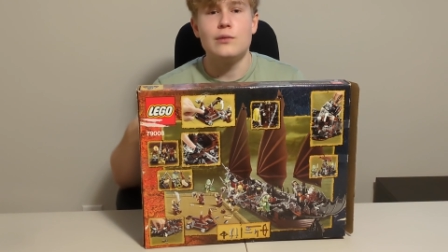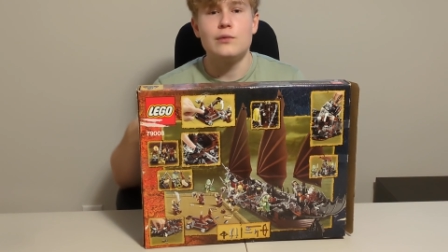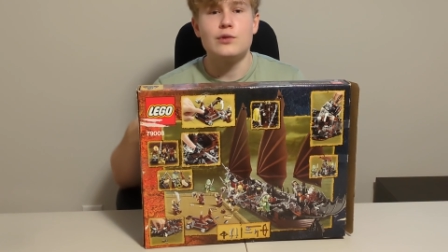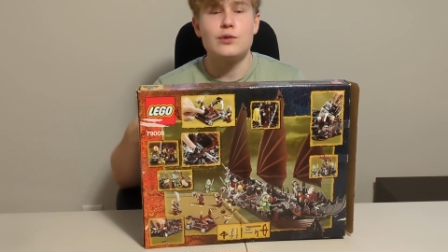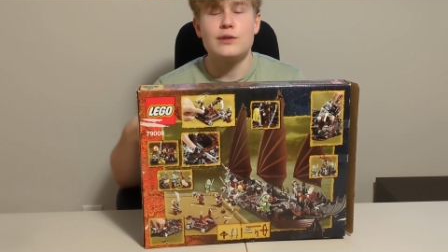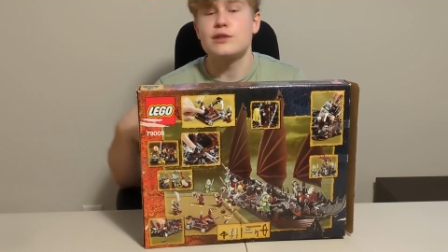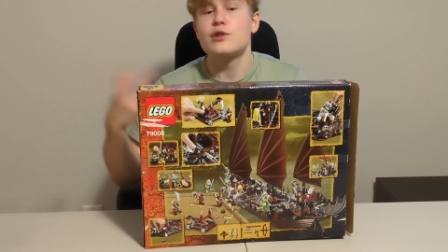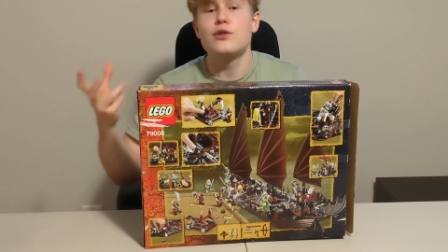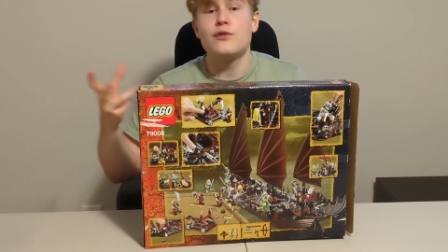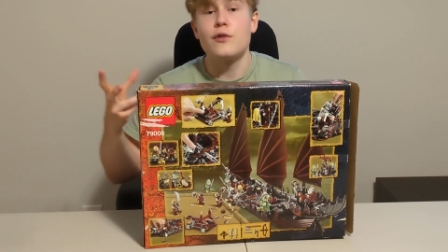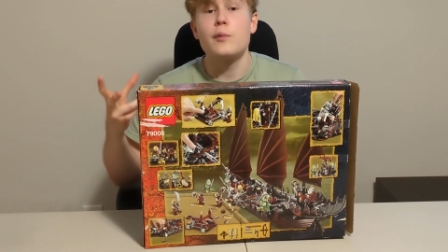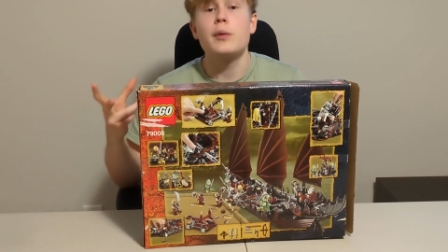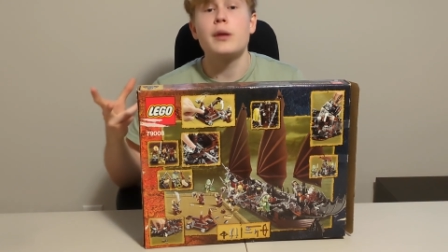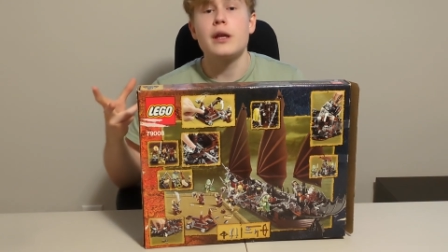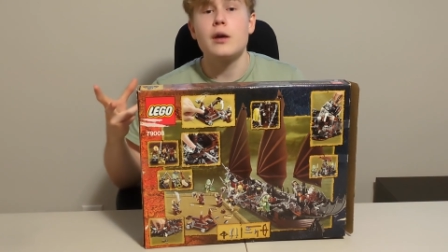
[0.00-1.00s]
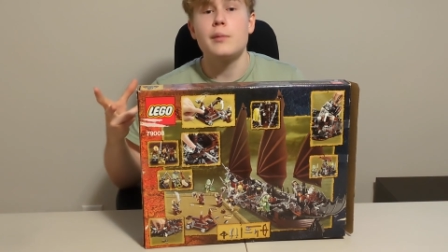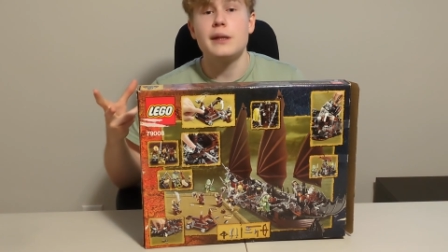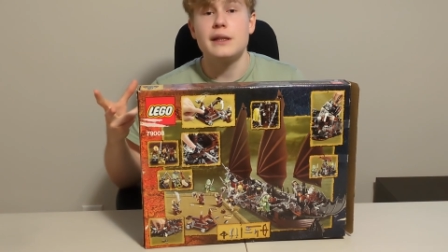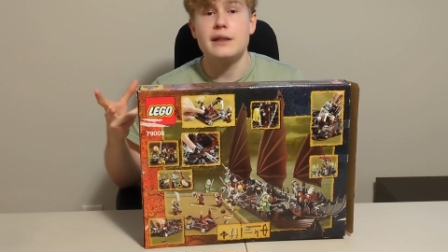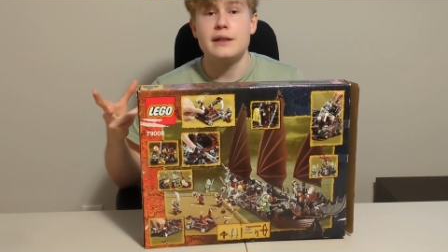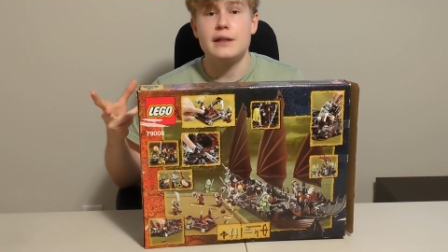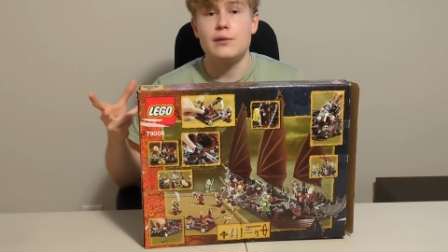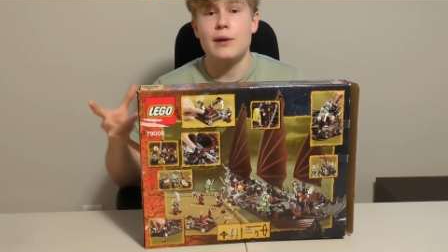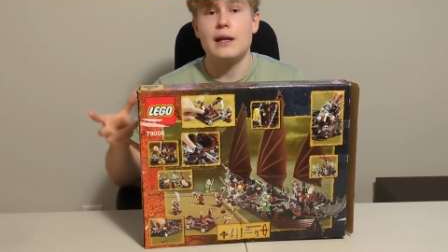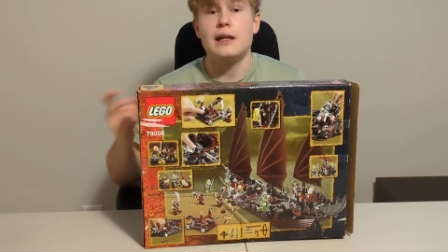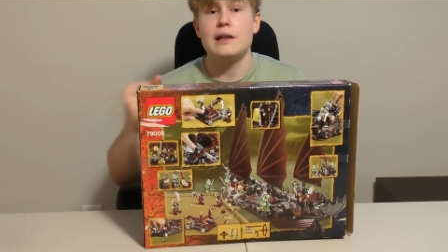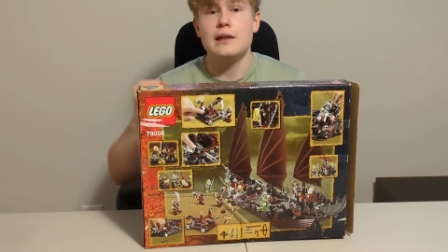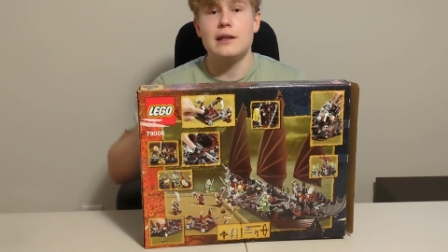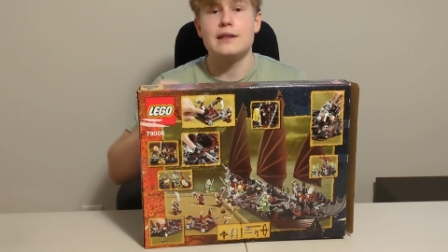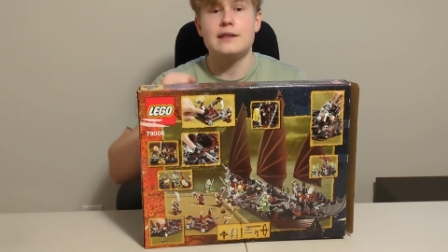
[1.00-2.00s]
So it's good for playability,
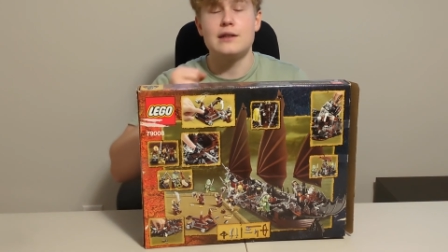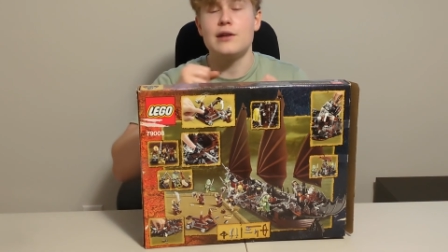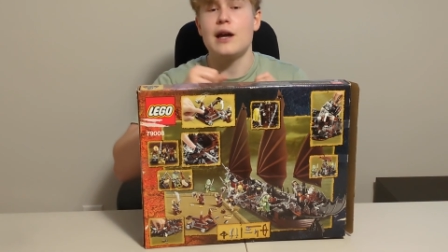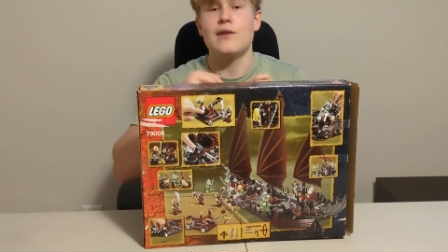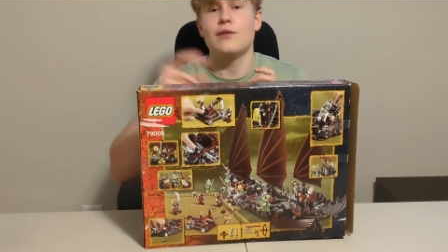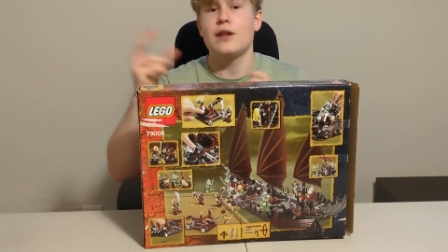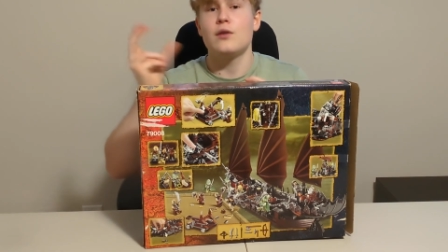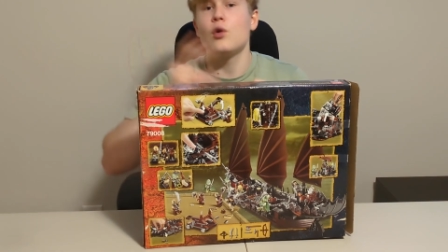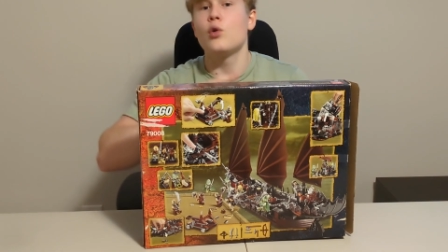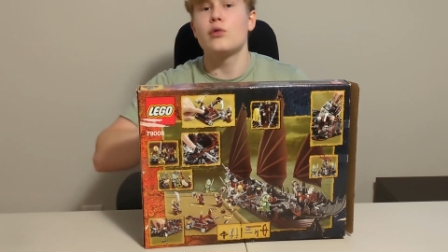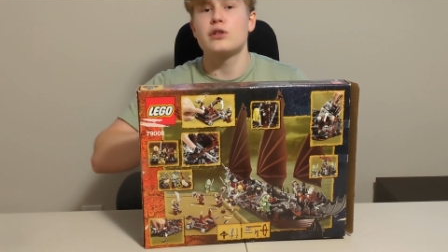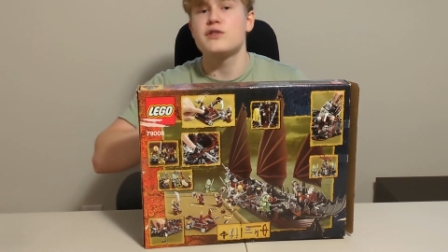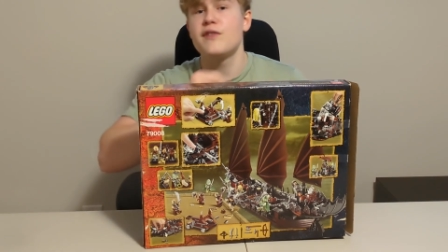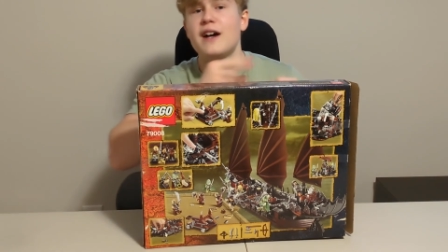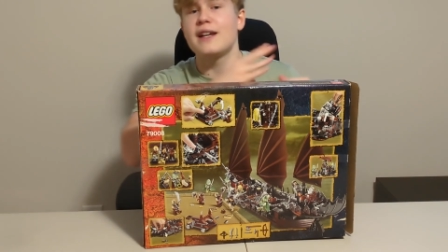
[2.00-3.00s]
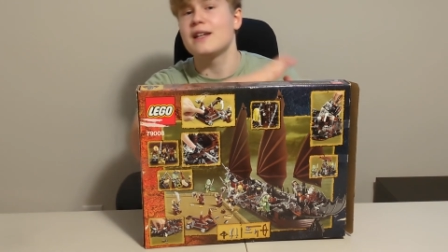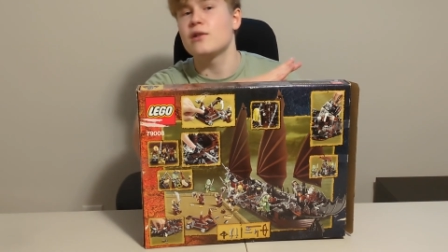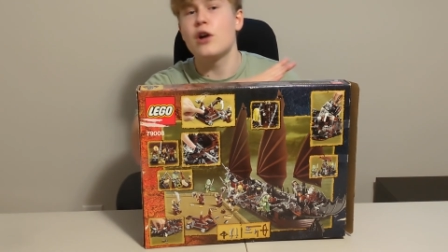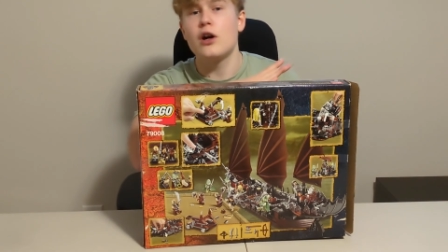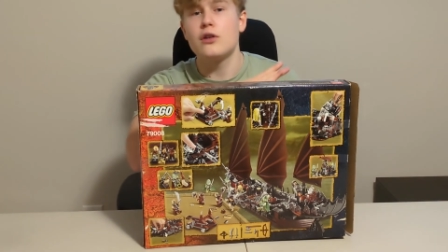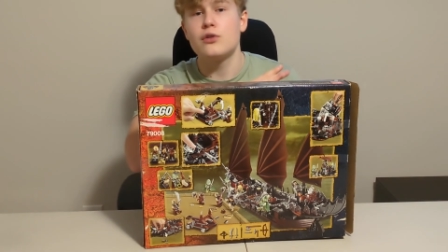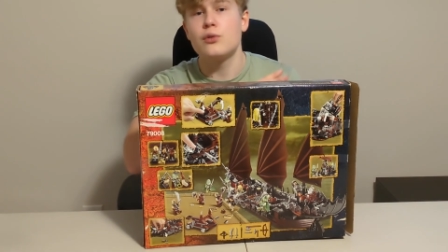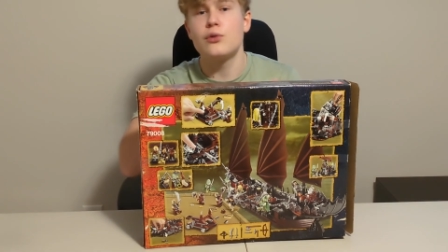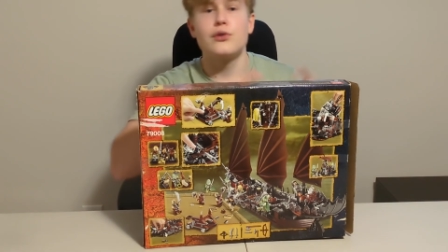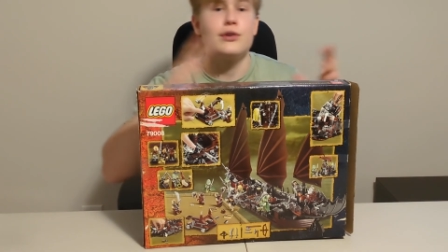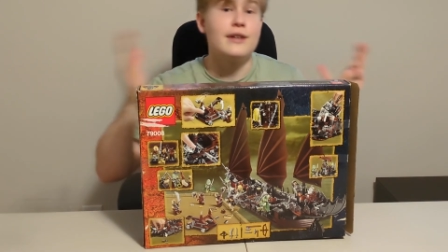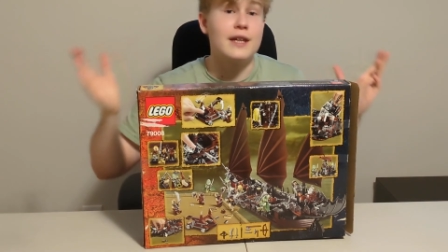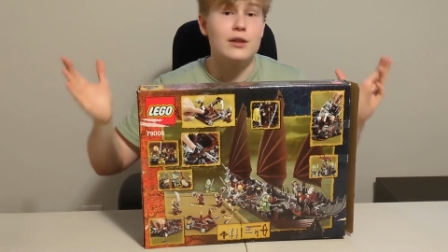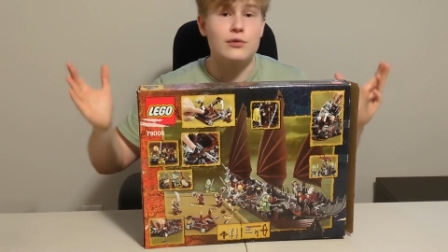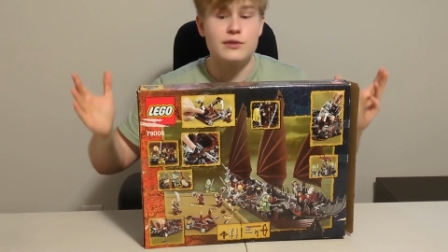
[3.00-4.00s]
right? Let's say you have like orcs fighting Gondor,
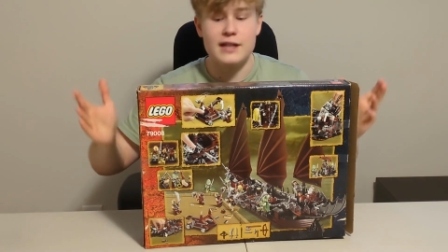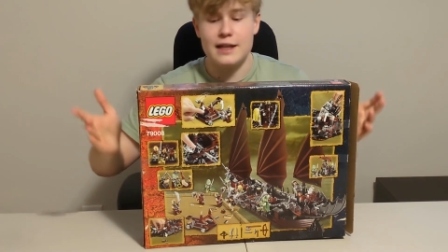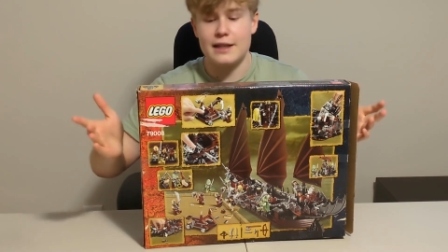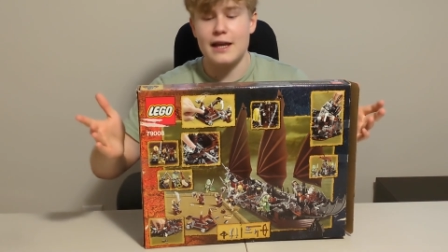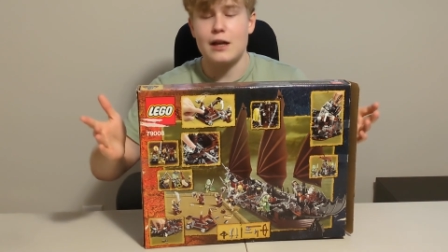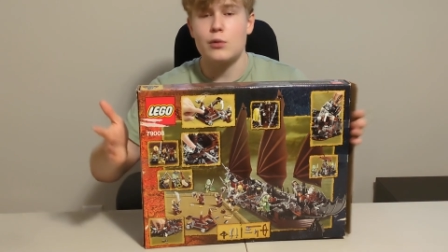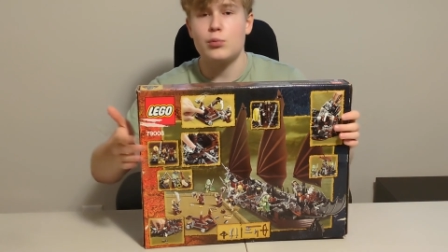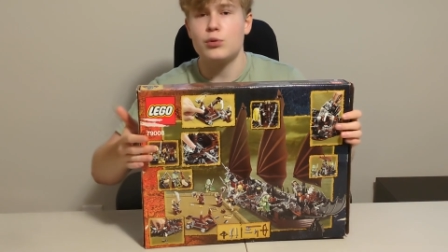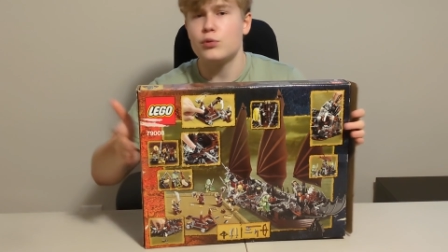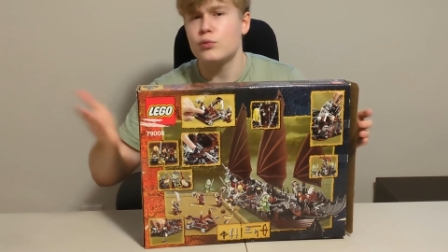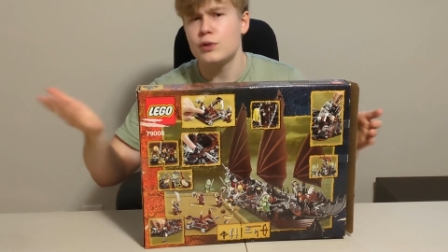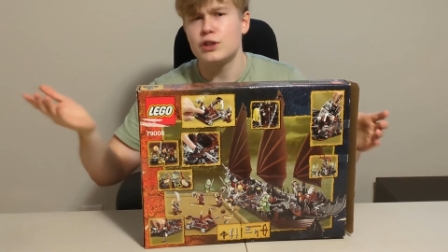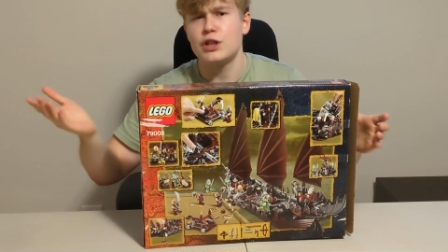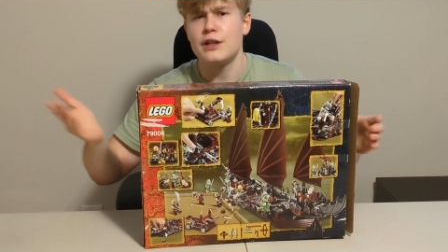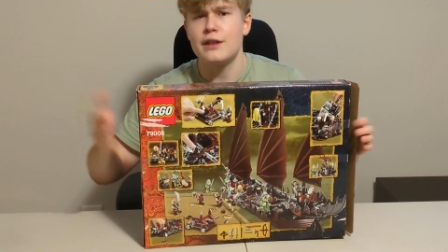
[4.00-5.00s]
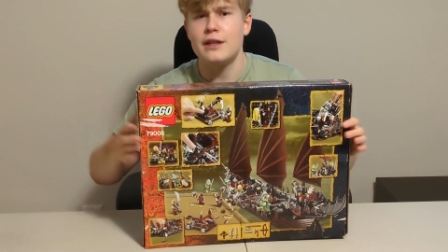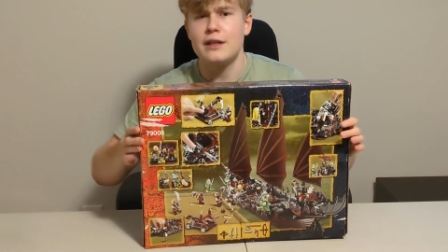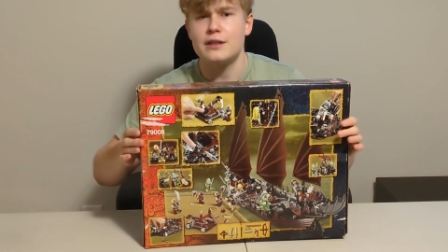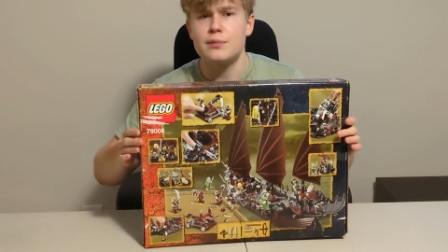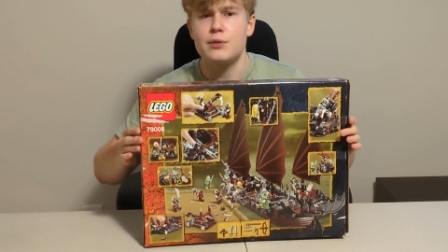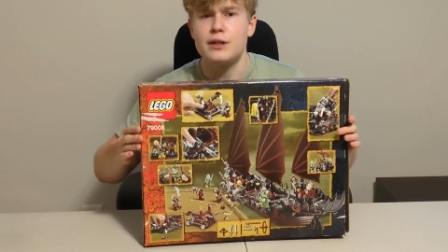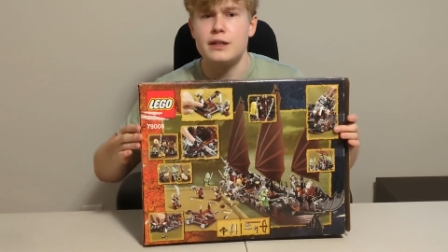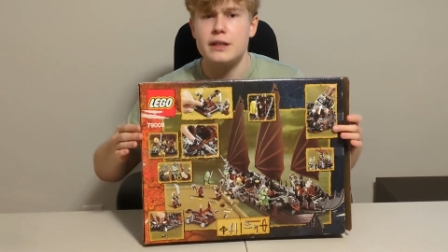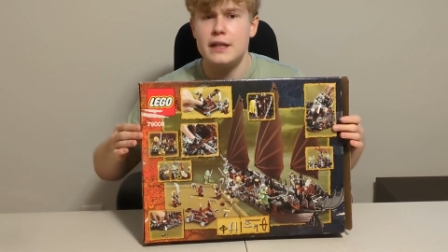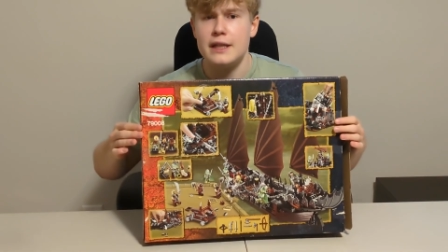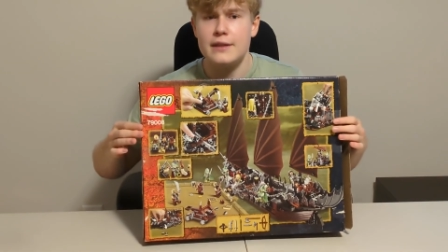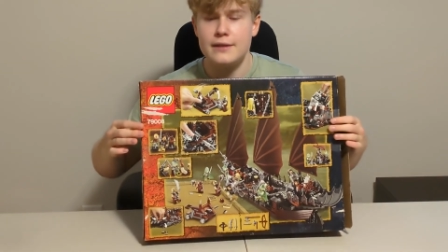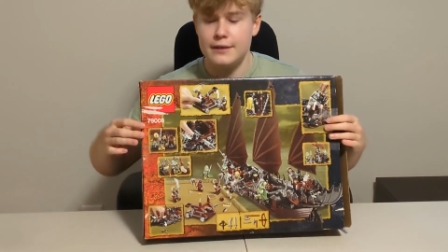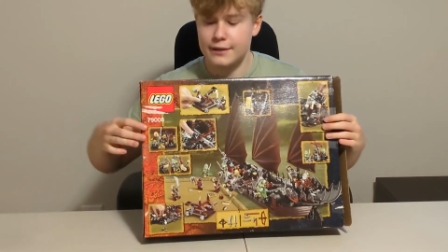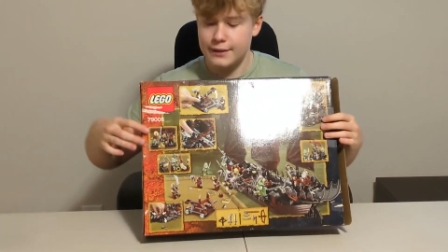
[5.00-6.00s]
you can use that catapult, which I think is pretty neat.